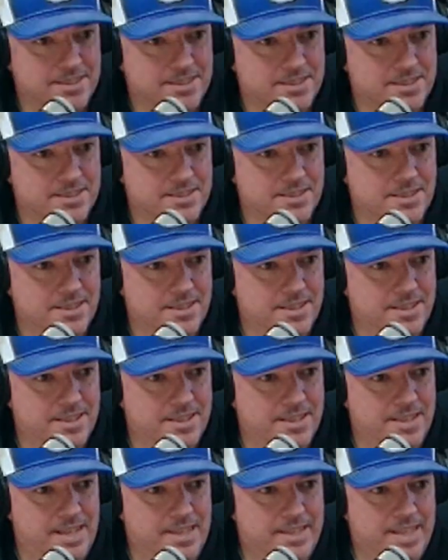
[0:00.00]
is
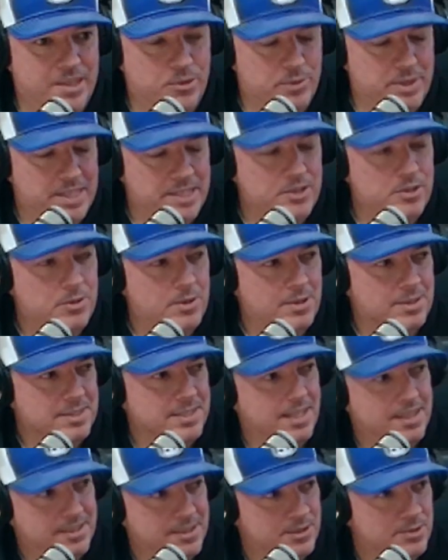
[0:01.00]
they don't need to go
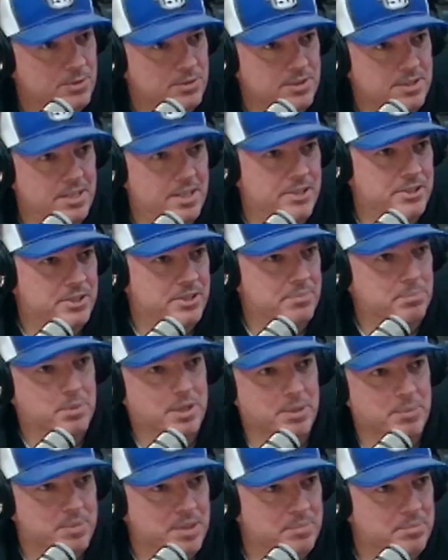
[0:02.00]
outside the association
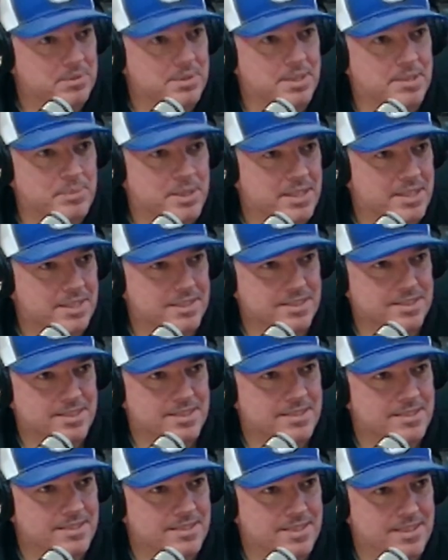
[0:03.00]
and bring people in
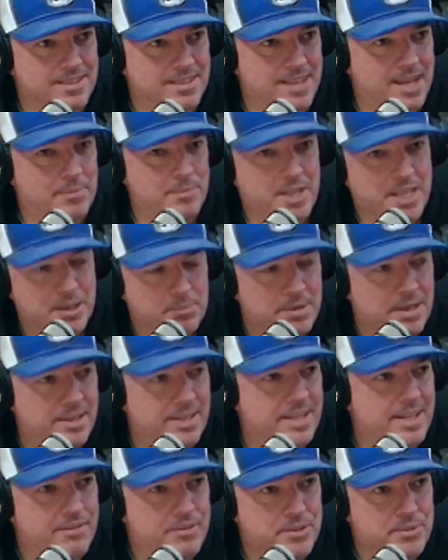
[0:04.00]
because I mean they could
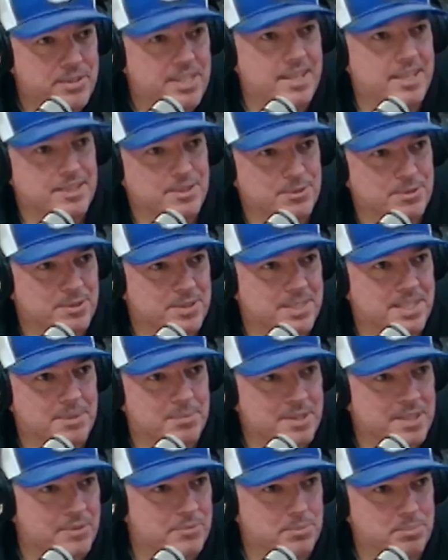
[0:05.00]
probably have three high school
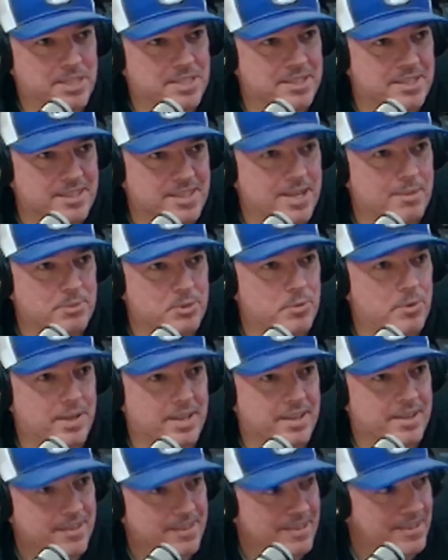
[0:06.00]
teams that would be in the top
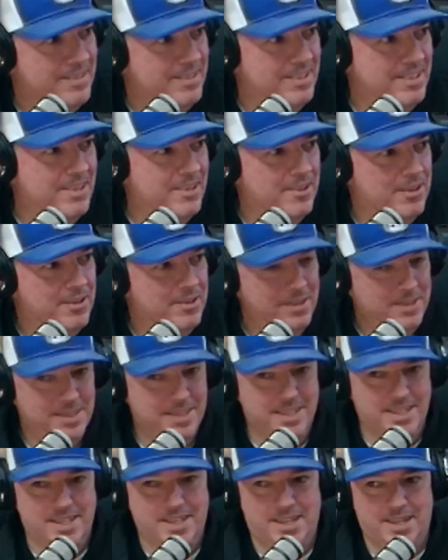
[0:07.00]
twenty, you know.
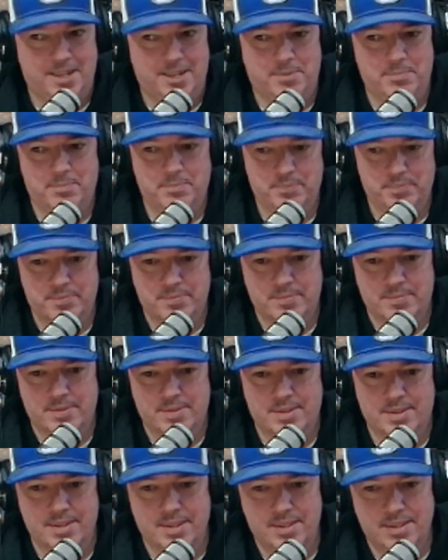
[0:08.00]
Um,
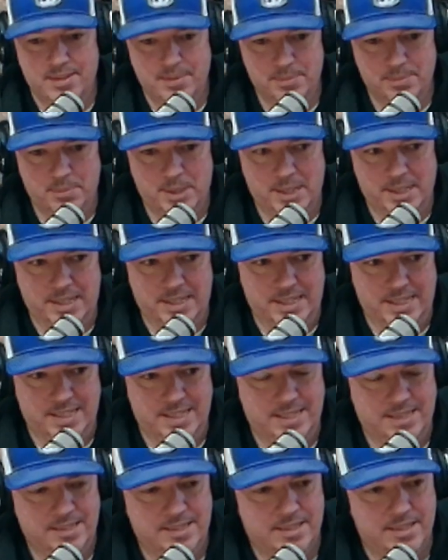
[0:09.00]
but
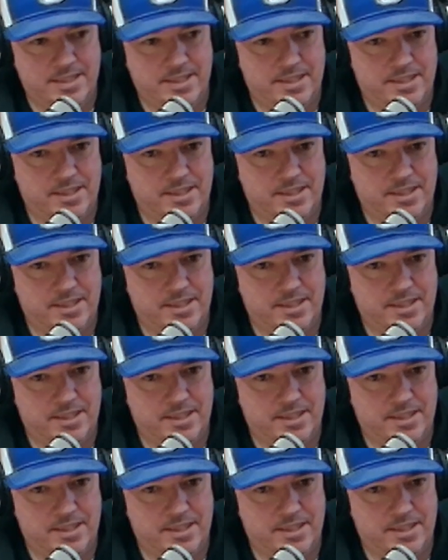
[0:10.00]
is